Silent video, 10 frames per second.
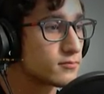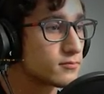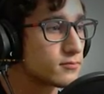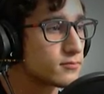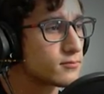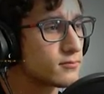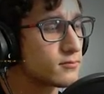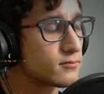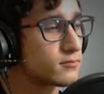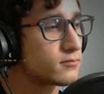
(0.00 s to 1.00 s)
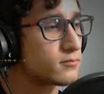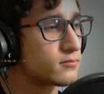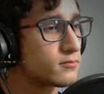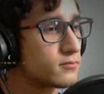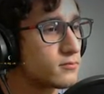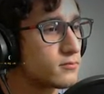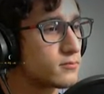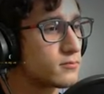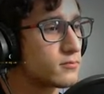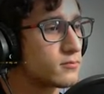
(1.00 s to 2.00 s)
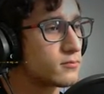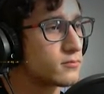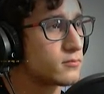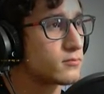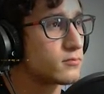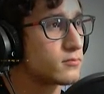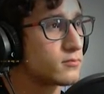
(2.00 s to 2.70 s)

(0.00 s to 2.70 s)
The person shown says nothing.